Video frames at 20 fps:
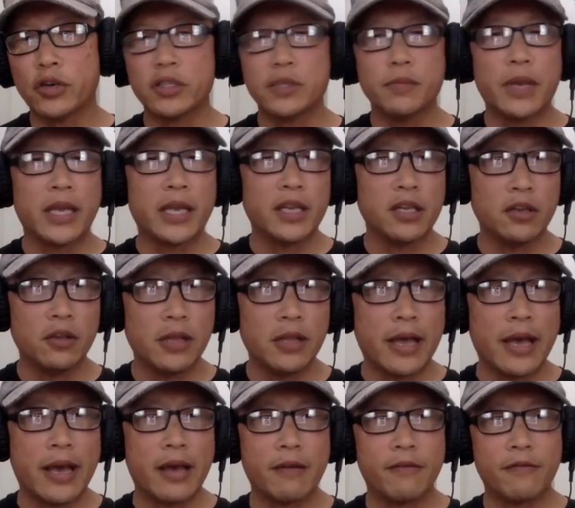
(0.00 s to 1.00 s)
or it's making you
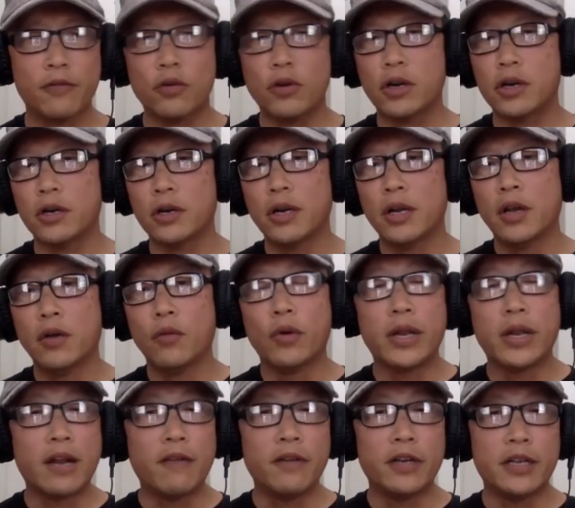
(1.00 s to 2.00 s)
laugh or
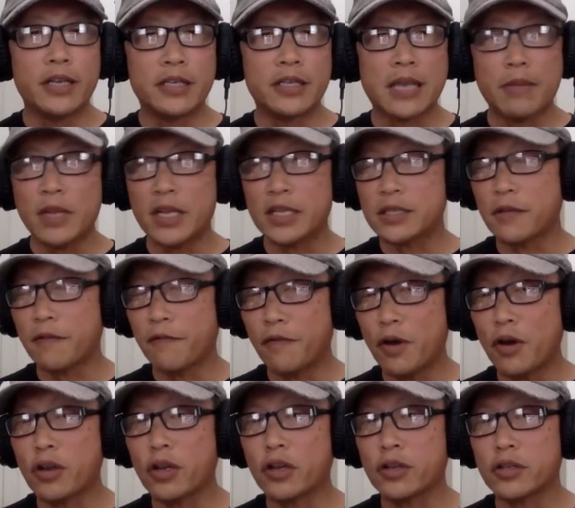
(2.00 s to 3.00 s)
whatever it is. I mean, it's a
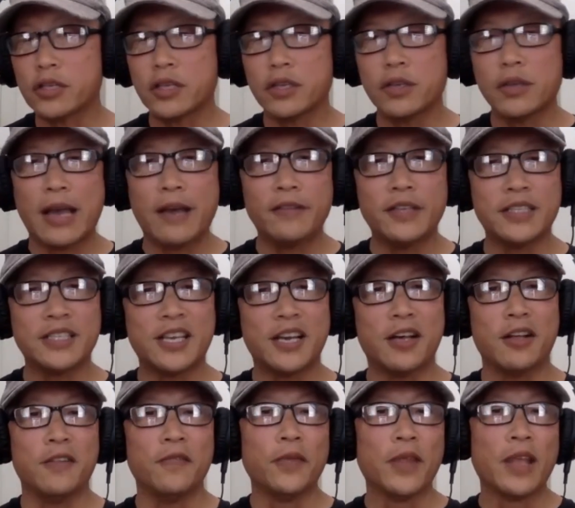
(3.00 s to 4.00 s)
photo. So you have to
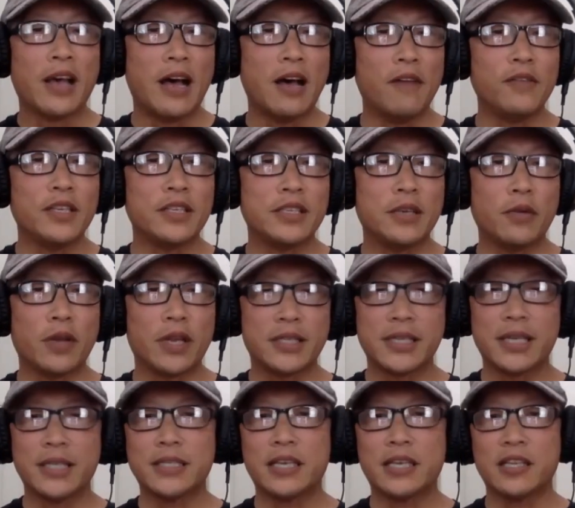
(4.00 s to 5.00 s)
tell, obviously, when I
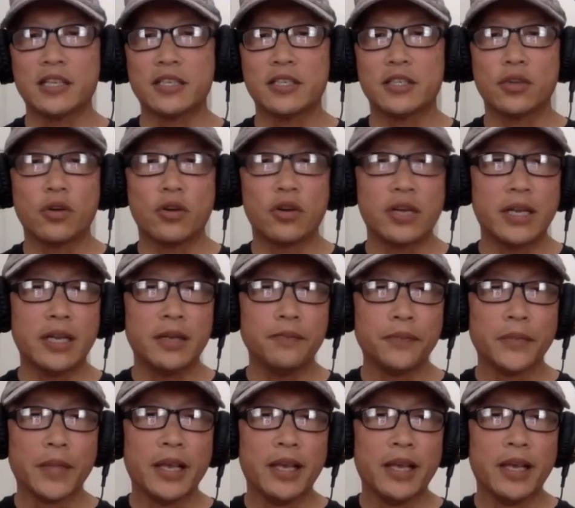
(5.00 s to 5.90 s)
say tell a story,